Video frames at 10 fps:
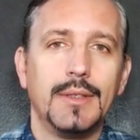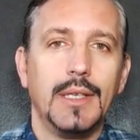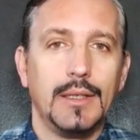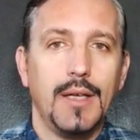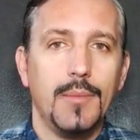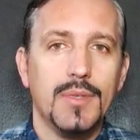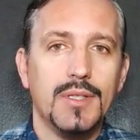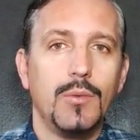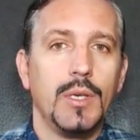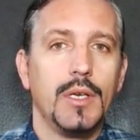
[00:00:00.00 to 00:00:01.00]
It
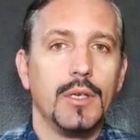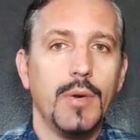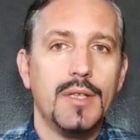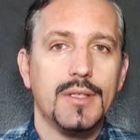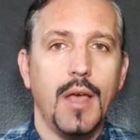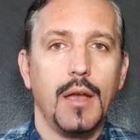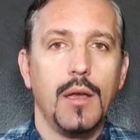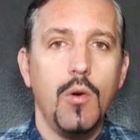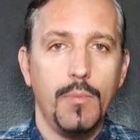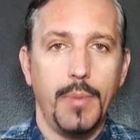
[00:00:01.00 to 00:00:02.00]
comes with a grid-style
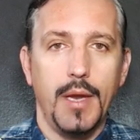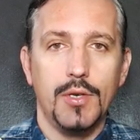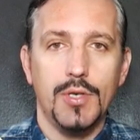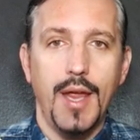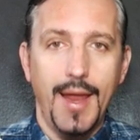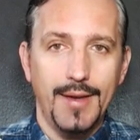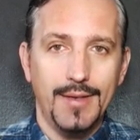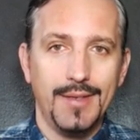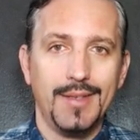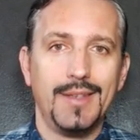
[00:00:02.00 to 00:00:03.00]
homepage
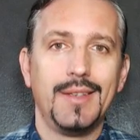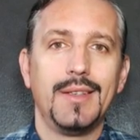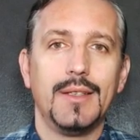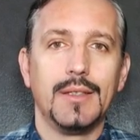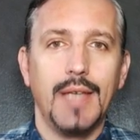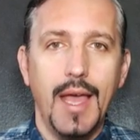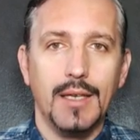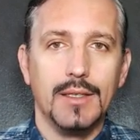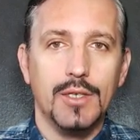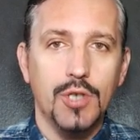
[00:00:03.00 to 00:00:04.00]
and an
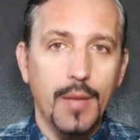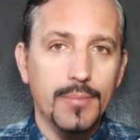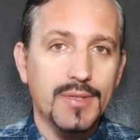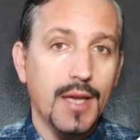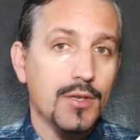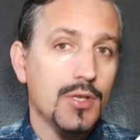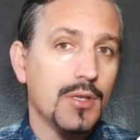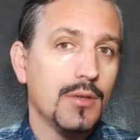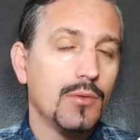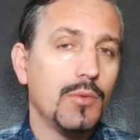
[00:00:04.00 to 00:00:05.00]
elegant shop
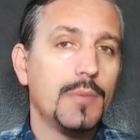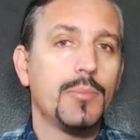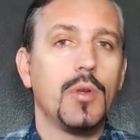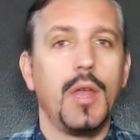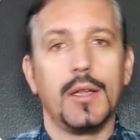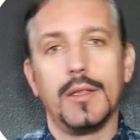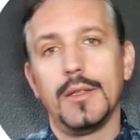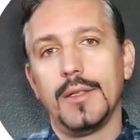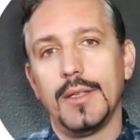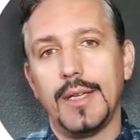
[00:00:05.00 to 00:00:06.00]
section with product
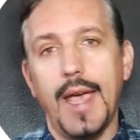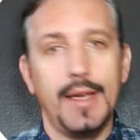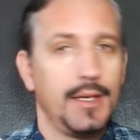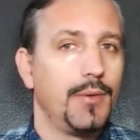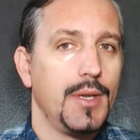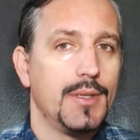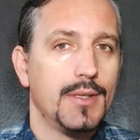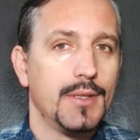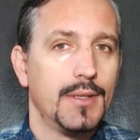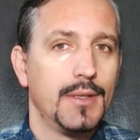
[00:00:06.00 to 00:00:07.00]

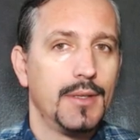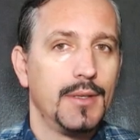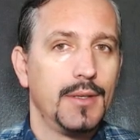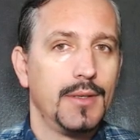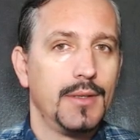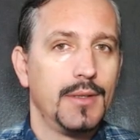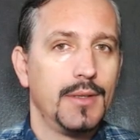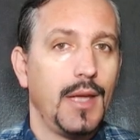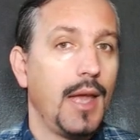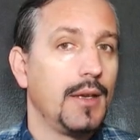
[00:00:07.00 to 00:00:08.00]
categories
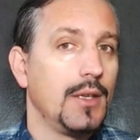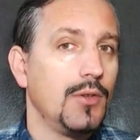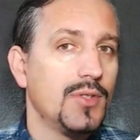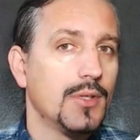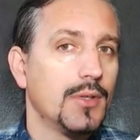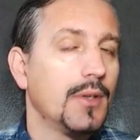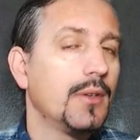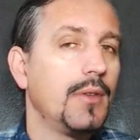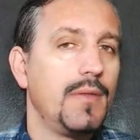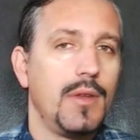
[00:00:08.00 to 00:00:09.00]
and a user
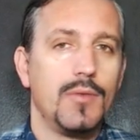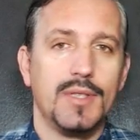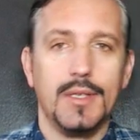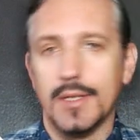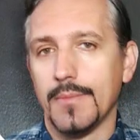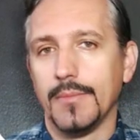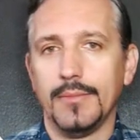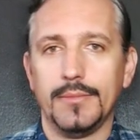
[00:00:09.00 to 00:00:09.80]
review system.